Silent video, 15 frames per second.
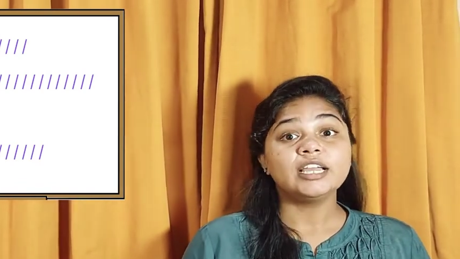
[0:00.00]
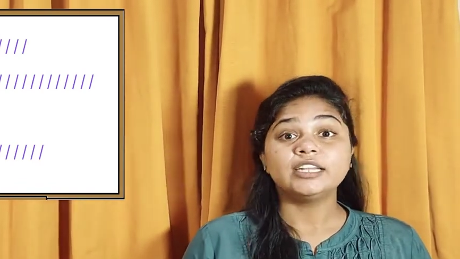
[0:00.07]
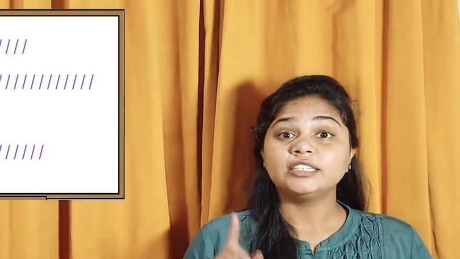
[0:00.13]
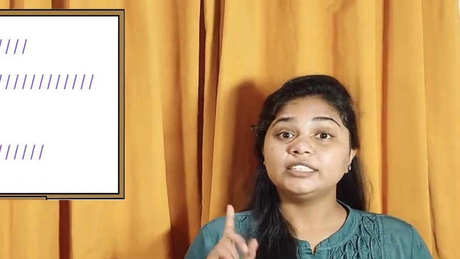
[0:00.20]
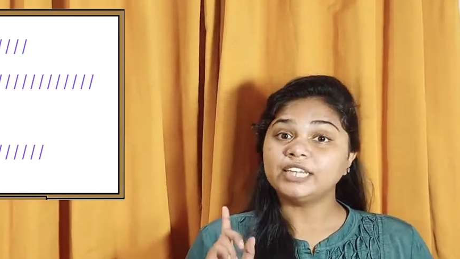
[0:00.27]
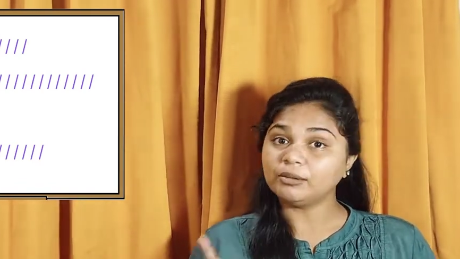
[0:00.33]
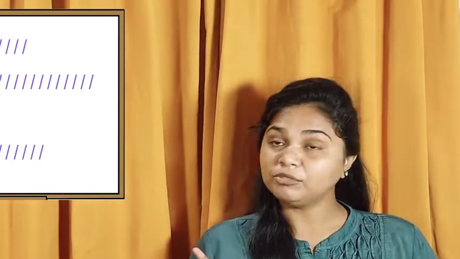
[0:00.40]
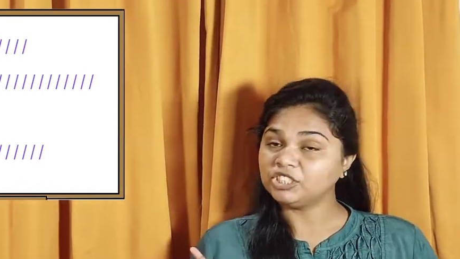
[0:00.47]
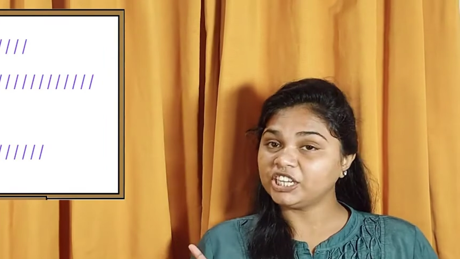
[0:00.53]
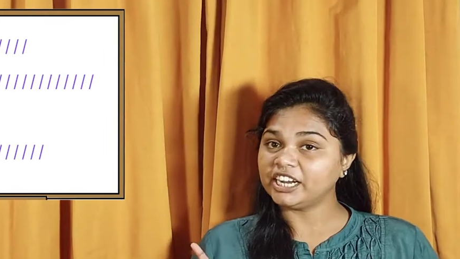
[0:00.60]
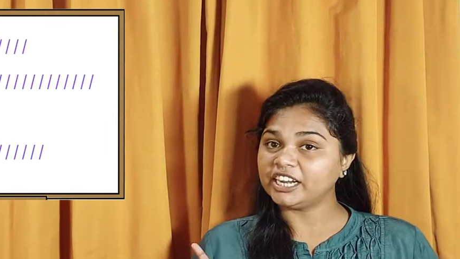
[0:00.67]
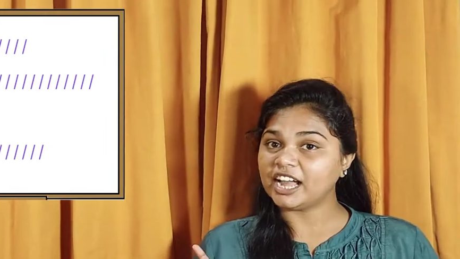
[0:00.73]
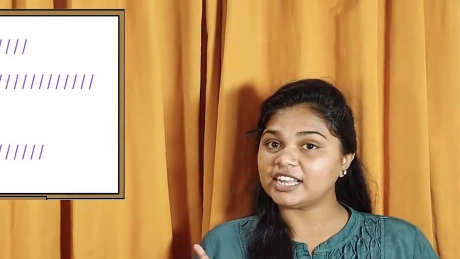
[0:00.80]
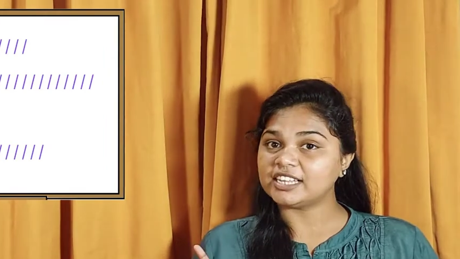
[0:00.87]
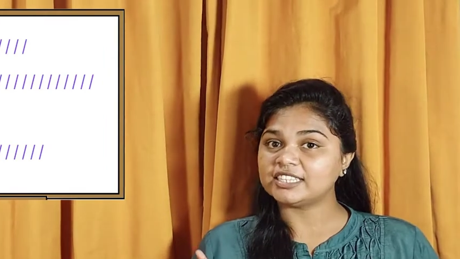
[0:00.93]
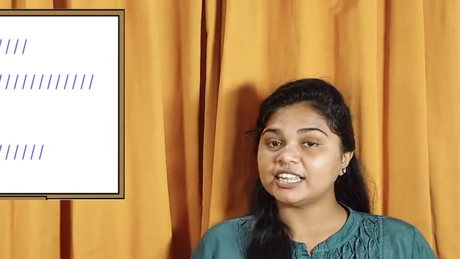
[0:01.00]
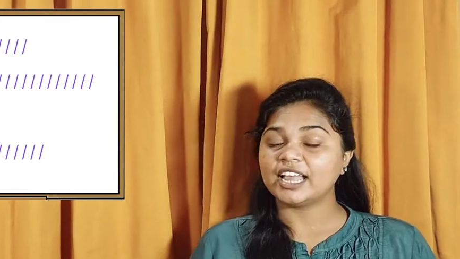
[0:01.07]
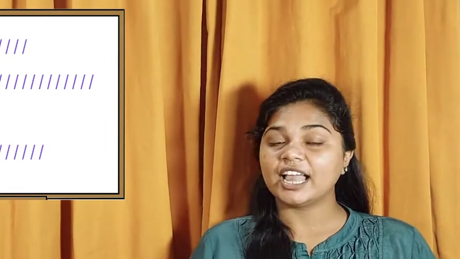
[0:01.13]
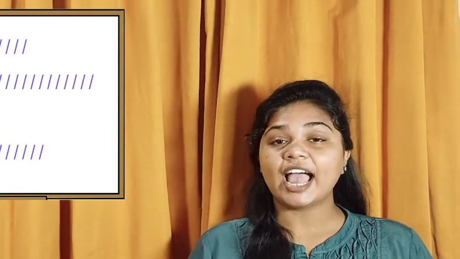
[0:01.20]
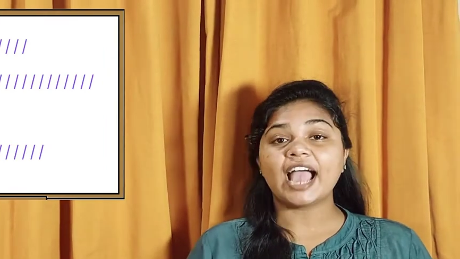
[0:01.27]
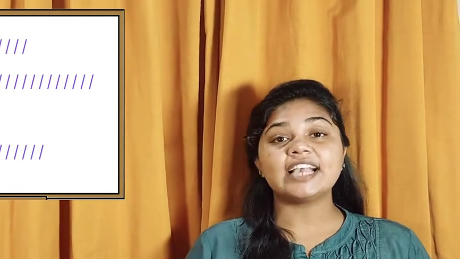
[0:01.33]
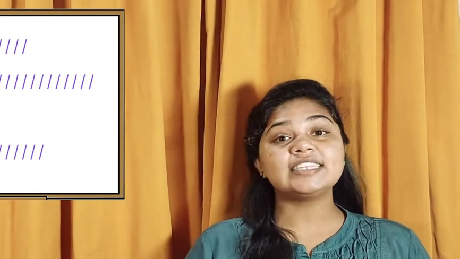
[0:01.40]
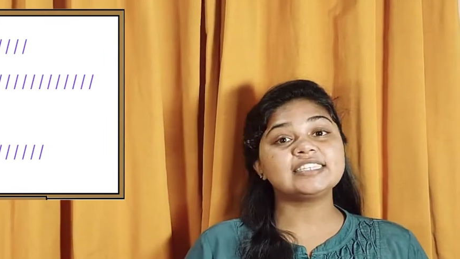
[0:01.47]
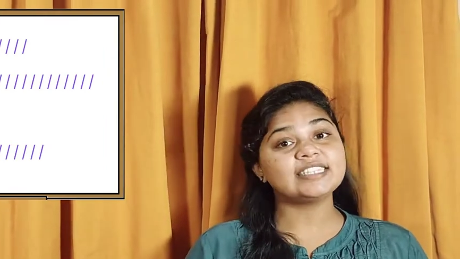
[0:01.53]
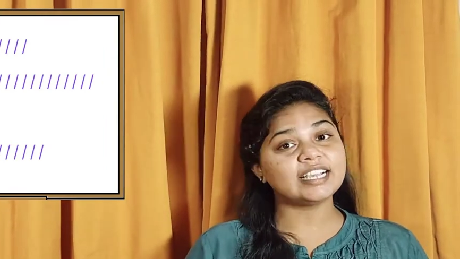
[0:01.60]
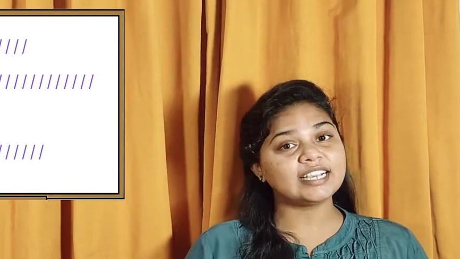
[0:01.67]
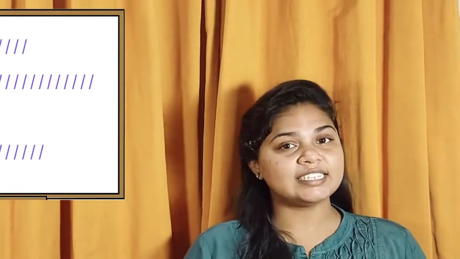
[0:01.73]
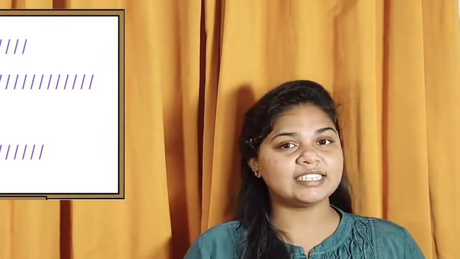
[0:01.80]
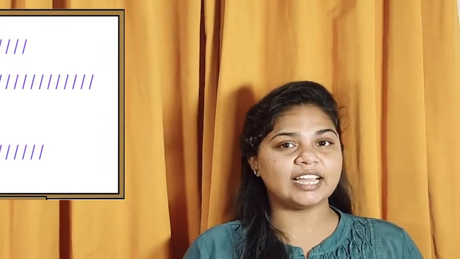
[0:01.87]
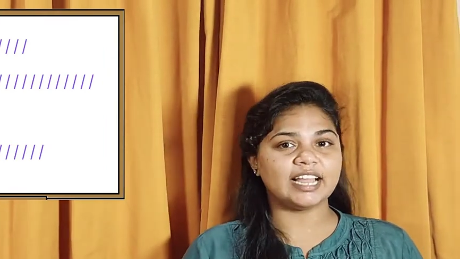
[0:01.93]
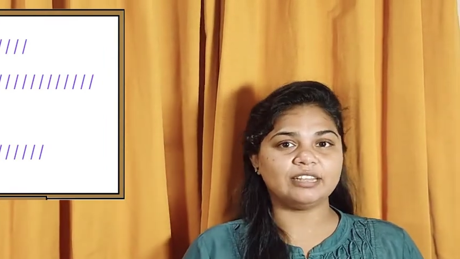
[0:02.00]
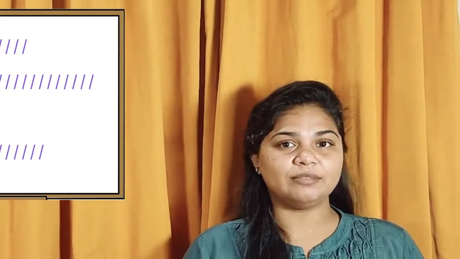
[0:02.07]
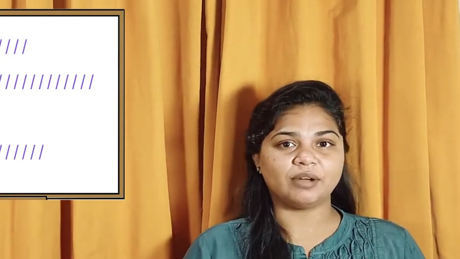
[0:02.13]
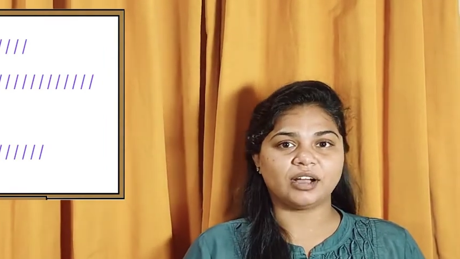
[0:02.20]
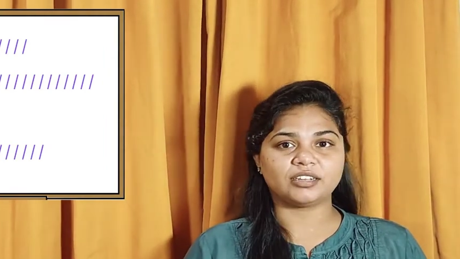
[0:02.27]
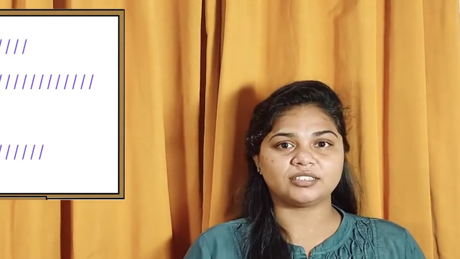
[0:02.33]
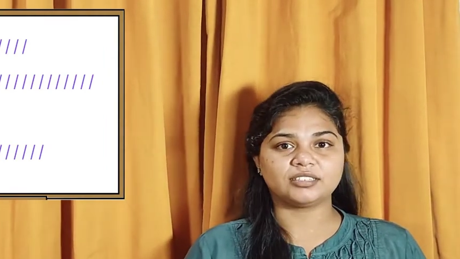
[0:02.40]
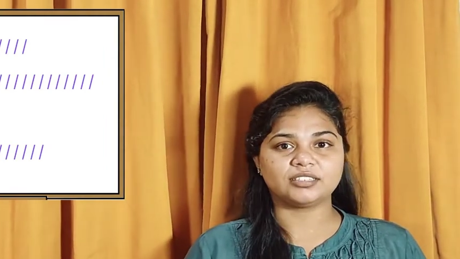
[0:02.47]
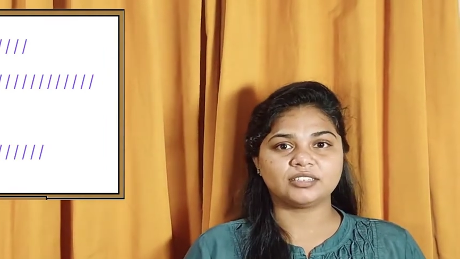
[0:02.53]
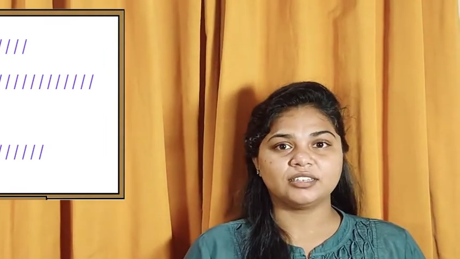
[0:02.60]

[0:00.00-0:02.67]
Dumb charades has 6 tally marks.